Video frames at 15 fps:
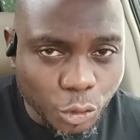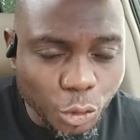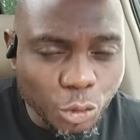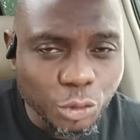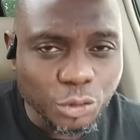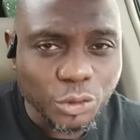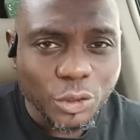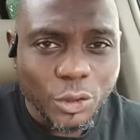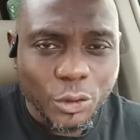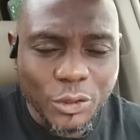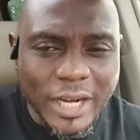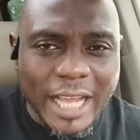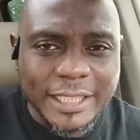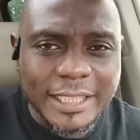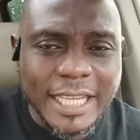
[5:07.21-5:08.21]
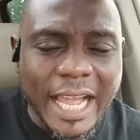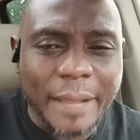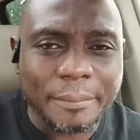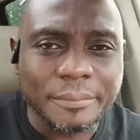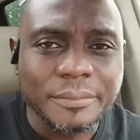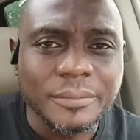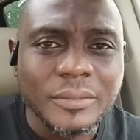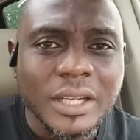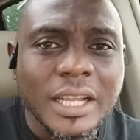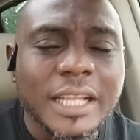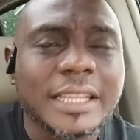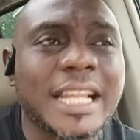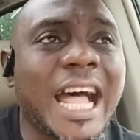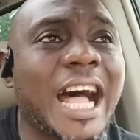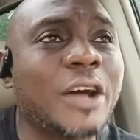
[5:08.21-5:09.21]
Good. When I see him.
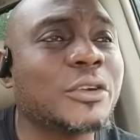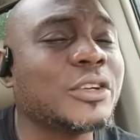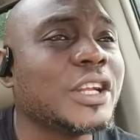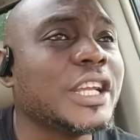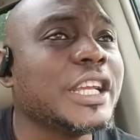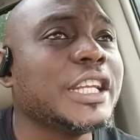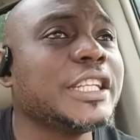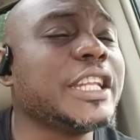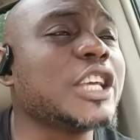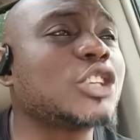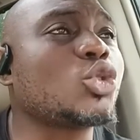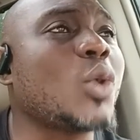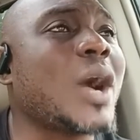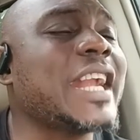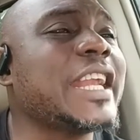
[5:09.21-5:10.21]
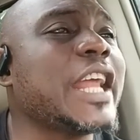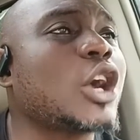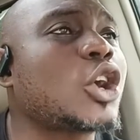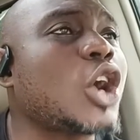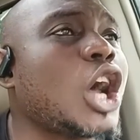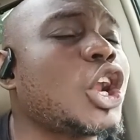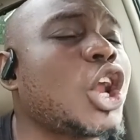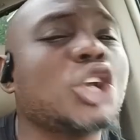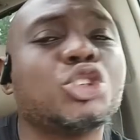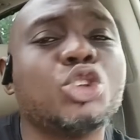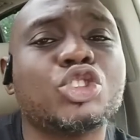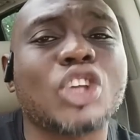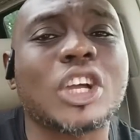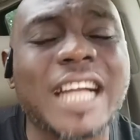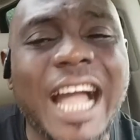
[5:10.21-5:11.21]
Now, this one they call
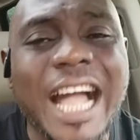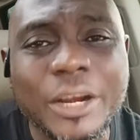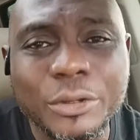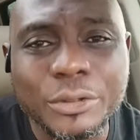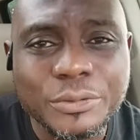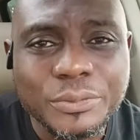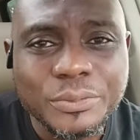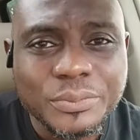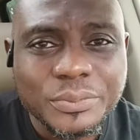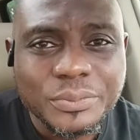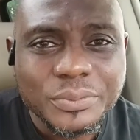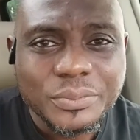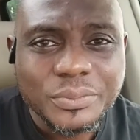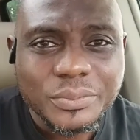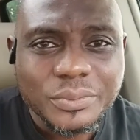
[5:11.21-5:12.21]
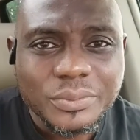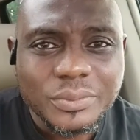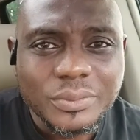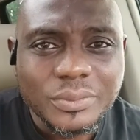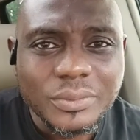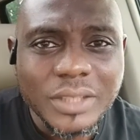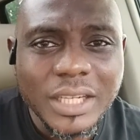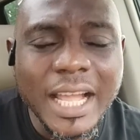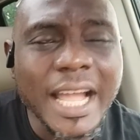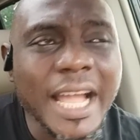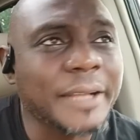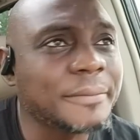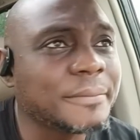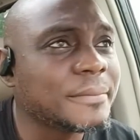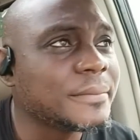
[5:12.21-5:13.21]
Ojo Zokalo.
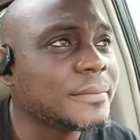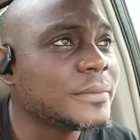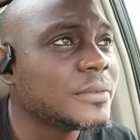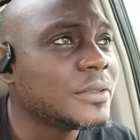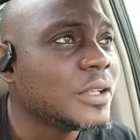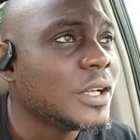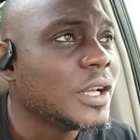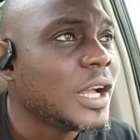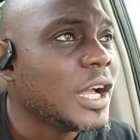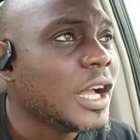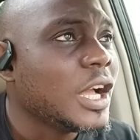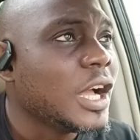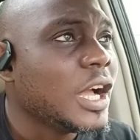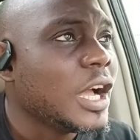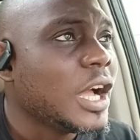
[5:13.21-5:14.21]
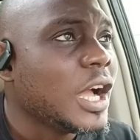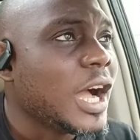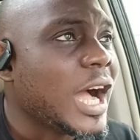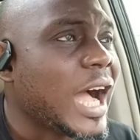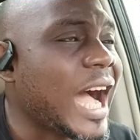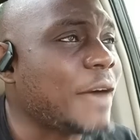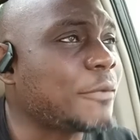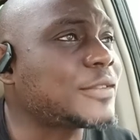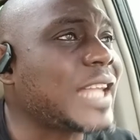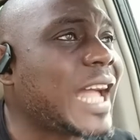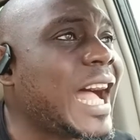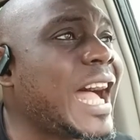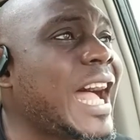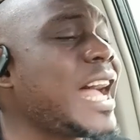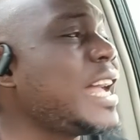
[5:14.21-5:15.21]
And after
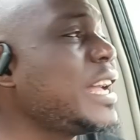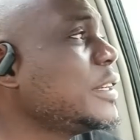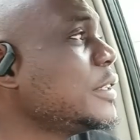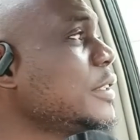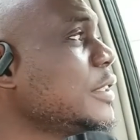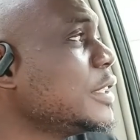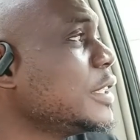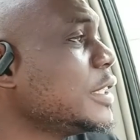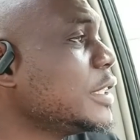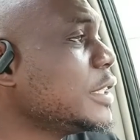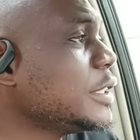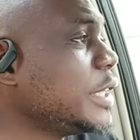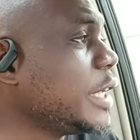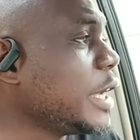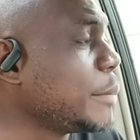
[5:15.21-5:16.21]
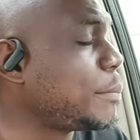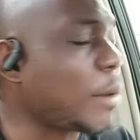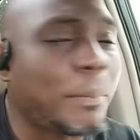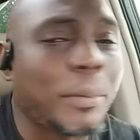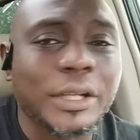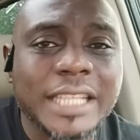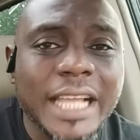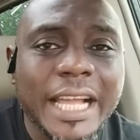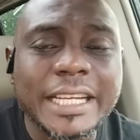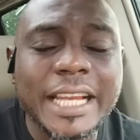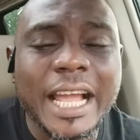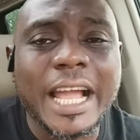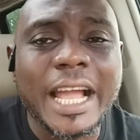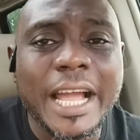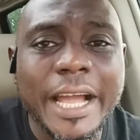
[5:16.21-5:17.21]
the
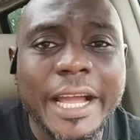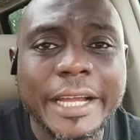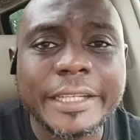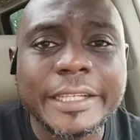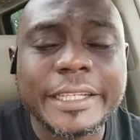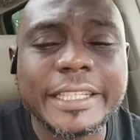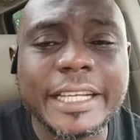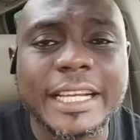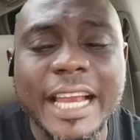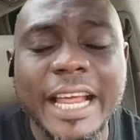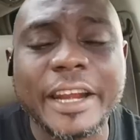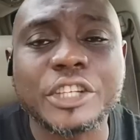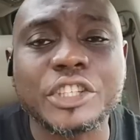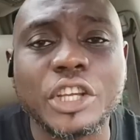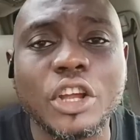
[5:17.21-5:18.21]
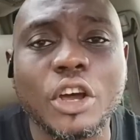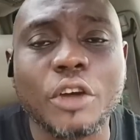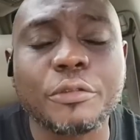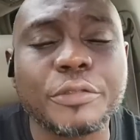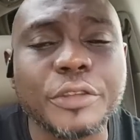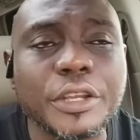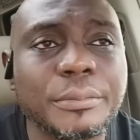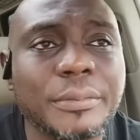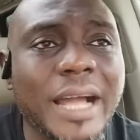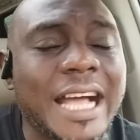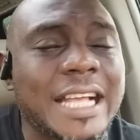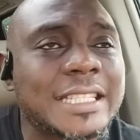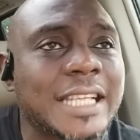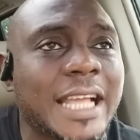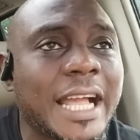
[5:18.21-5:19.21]
purported declaration of him
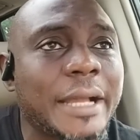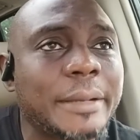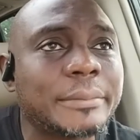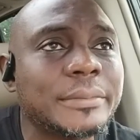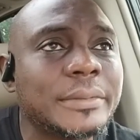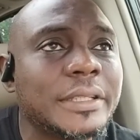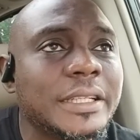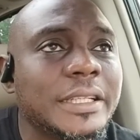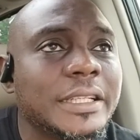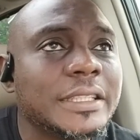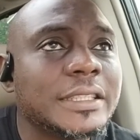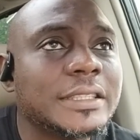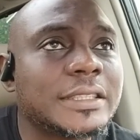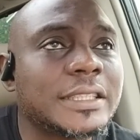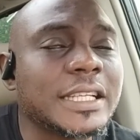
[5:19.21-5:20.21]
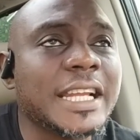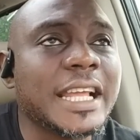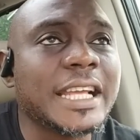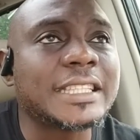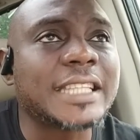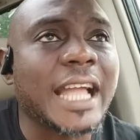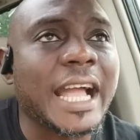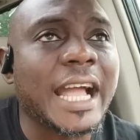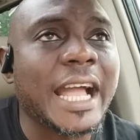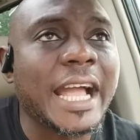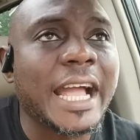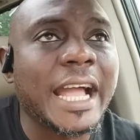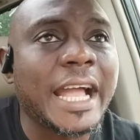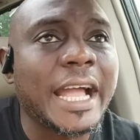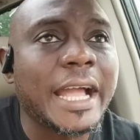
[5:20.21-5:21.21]
as
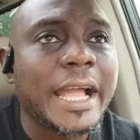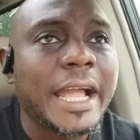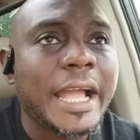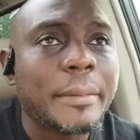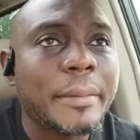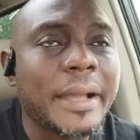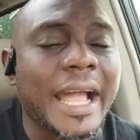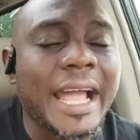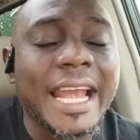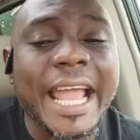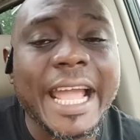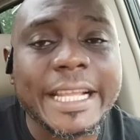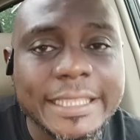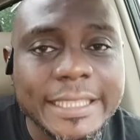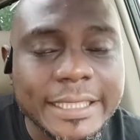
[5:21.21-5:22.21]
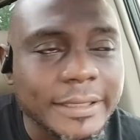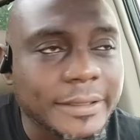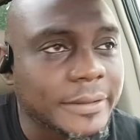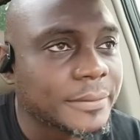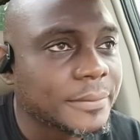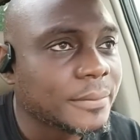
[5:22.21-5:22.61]
Senate elect,